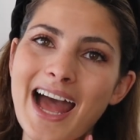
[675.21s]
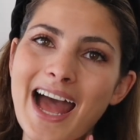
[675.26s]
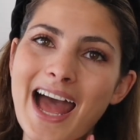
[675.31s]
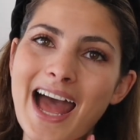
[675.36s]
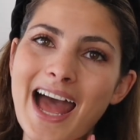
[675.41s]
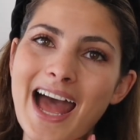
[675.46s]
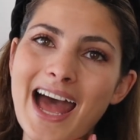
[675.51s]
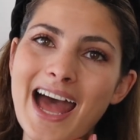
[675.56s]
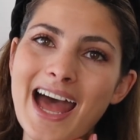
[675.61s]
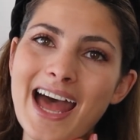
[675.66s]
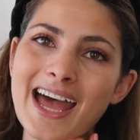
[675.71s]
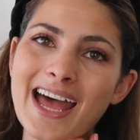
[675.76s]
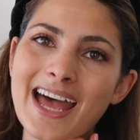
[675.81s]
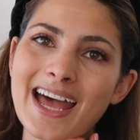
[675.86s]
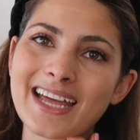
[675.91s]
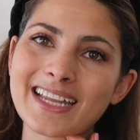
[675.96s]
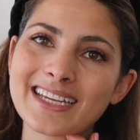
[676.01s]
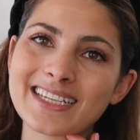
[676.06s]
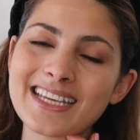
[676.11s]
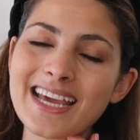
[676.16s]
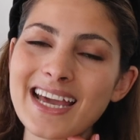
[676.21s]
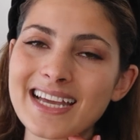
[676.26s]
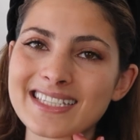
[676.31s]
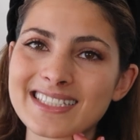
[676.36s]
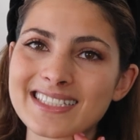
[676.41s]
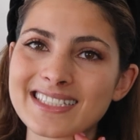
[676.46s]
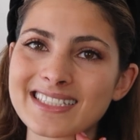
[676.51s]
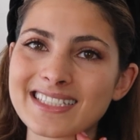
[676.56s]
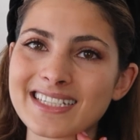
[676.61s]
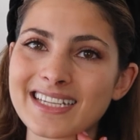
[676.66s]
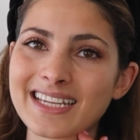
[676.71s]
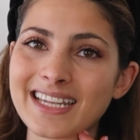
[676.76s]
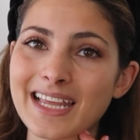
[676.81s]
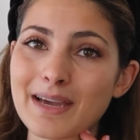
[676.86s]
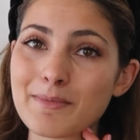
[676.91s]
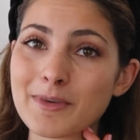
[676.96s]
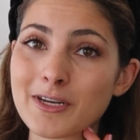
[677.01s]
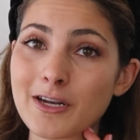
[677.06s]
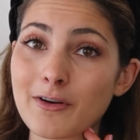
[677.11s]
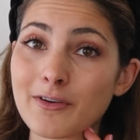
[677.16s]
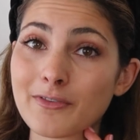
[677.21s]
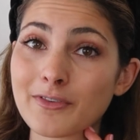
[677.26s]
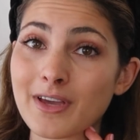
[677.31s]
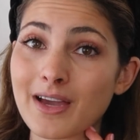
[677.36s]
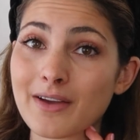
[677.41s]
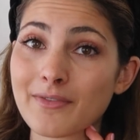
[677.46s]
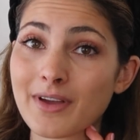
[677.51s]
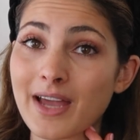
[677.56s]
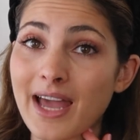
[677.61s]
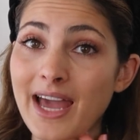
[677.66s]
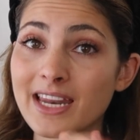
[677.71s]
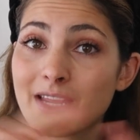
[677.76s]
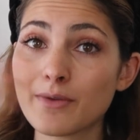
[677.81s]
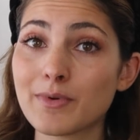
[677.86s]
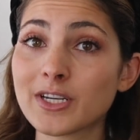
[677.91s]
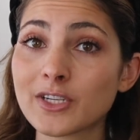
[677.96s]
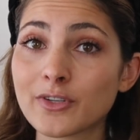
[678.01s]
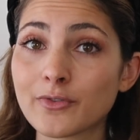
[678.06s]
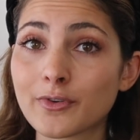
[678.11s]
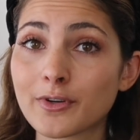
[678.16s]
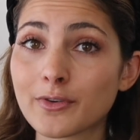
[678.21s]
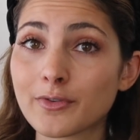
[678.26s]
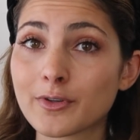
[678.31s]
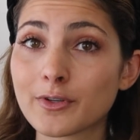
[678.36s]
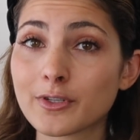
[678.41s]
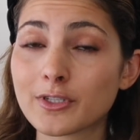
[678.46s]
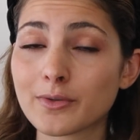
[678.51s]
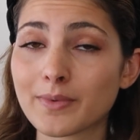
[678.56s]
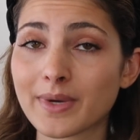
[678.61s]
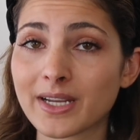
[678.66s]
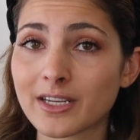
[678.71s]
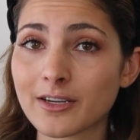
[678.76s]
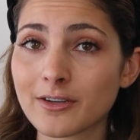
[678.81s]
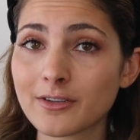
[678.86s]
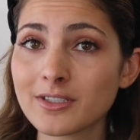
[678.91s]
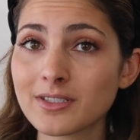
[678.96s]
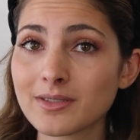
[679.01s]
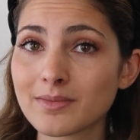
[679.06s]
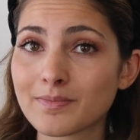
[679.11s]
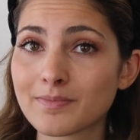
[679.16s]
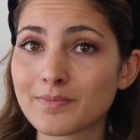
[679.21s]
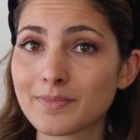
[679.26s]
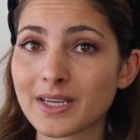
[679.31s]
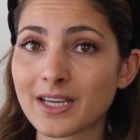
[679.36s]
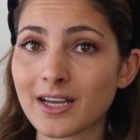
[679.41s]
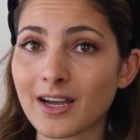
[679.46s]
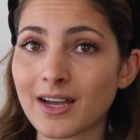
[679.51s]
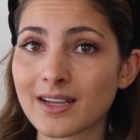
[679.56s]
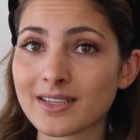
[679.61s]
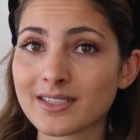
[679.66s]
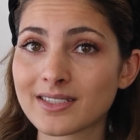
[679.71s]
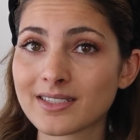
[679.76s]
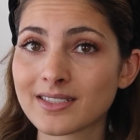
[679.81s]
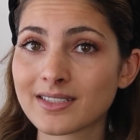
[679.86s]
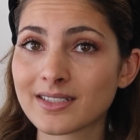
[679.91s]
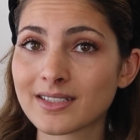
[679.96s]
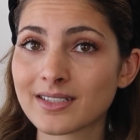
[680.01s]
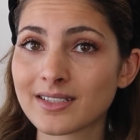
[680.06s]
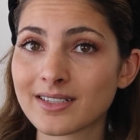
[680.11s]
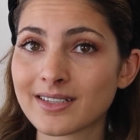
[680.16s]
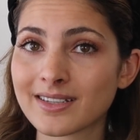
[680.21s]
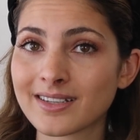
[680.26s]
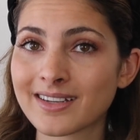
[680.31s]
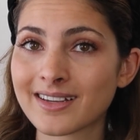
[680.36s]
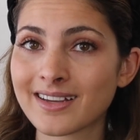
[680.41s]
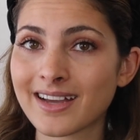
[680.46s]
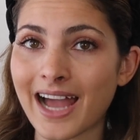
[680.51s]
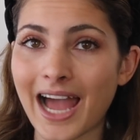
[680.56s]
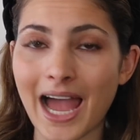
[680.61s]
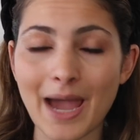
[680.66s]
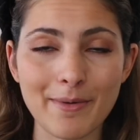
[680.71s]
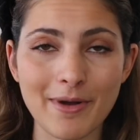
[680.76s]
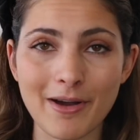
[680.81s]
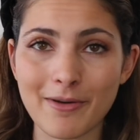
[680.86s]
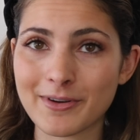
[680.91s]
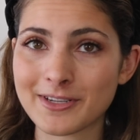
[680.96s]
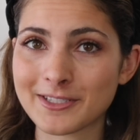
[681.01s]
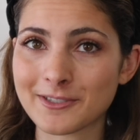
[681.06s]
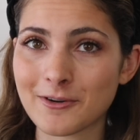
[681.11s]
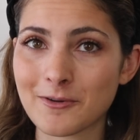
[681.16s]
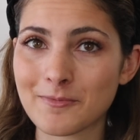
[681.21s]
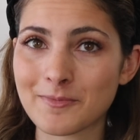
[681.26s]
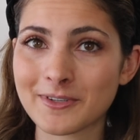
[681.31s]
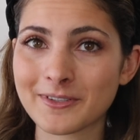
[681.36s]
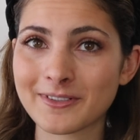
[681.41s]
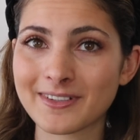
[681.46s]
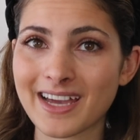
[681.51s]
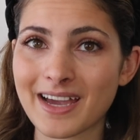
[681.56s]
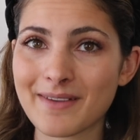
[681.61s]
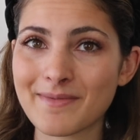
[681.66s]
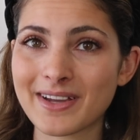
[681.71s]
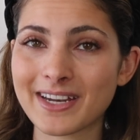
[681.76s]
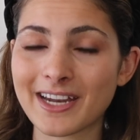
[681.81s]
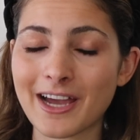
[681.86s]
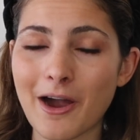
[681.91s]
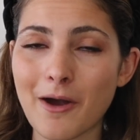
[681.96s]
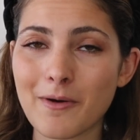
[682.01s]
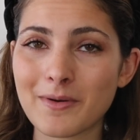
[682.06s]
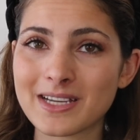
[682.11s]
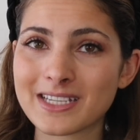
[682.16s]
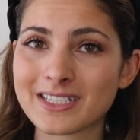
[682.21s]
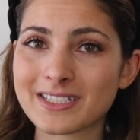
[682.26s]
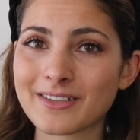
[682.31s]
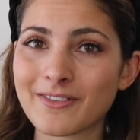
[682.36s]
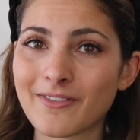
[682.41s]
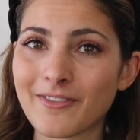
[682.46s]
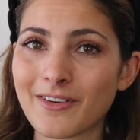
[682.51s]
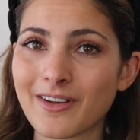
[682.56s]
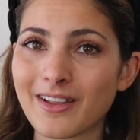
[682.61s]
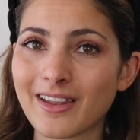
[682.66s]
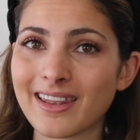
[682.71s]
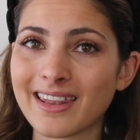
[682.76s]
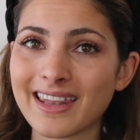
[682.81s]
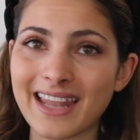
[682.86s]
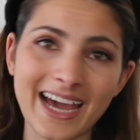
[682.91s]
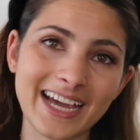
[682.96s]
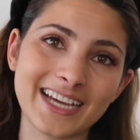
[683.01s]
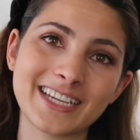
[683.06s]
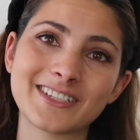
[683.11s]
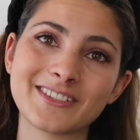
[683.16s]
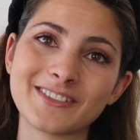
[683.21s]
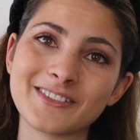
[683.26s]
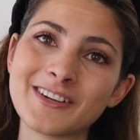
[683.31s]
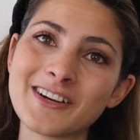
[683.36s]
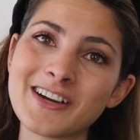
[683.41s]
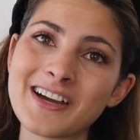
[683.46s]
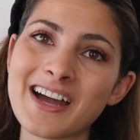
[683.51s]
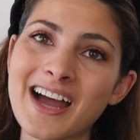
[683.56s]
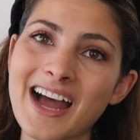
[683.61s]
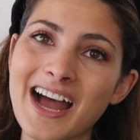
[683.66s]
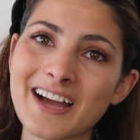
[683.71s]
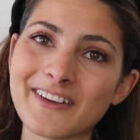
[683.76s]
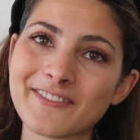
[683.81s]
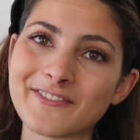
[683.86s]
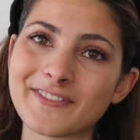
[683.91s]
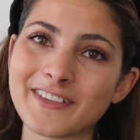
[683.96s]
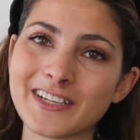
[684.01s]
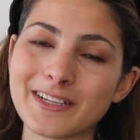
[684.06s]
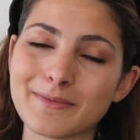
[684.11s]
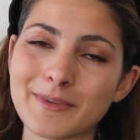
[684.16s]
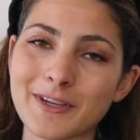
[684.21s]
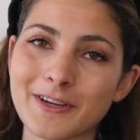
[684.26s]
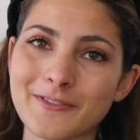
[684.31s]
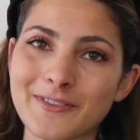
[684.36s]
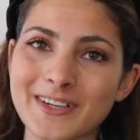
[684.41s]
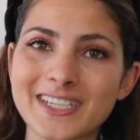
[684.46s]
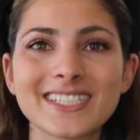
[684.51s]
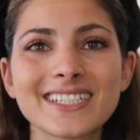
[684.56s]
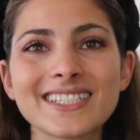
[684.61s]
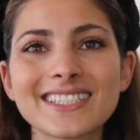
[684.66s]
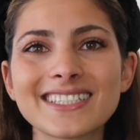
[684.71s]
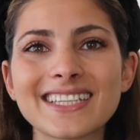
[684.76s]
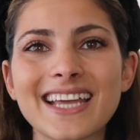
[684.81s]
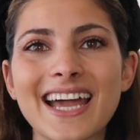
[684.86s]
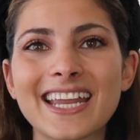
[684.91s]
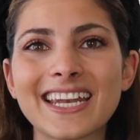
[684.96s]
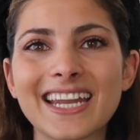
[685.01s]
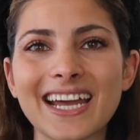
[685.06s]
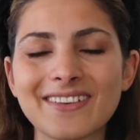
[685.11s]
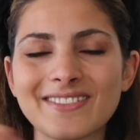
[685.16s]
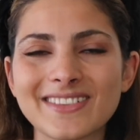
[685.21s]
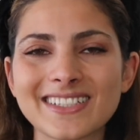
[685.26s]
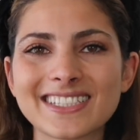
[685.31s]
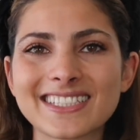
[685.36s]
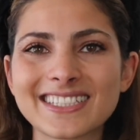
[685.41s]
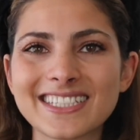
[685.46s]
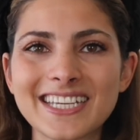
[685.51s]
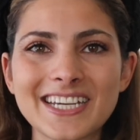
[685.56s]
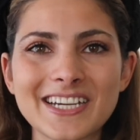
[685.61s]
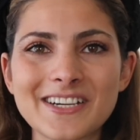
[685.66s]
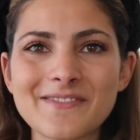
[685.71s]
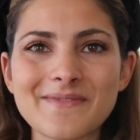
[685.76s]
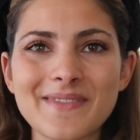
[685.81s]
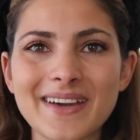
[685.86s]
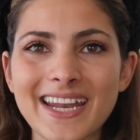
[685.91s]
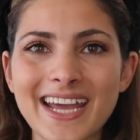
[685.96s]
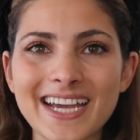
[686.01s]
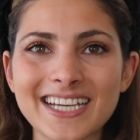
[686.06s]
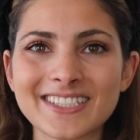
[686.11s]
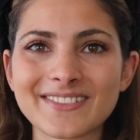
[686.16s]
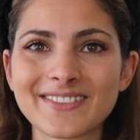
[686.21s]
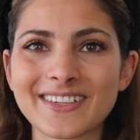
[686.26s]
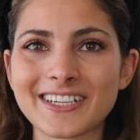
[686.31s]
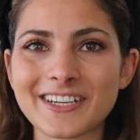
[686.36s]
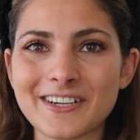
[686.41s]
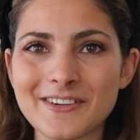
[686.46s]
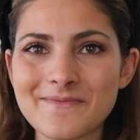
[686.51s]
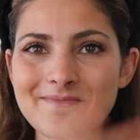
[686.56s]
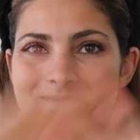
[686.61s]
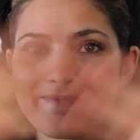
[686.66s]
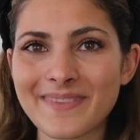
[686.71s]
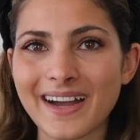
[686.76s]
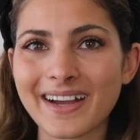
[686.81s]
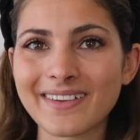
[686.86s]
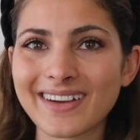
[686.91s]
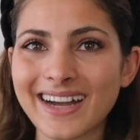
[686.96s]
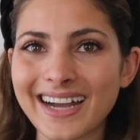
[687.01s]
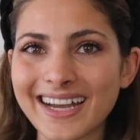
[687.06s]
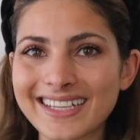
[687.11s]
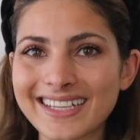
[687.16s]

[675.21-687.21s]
And yes, let me know if you have any wish for future videos, because I'm always open to them and I always like to film your wishes. And I will see you in my next video. Bye bye.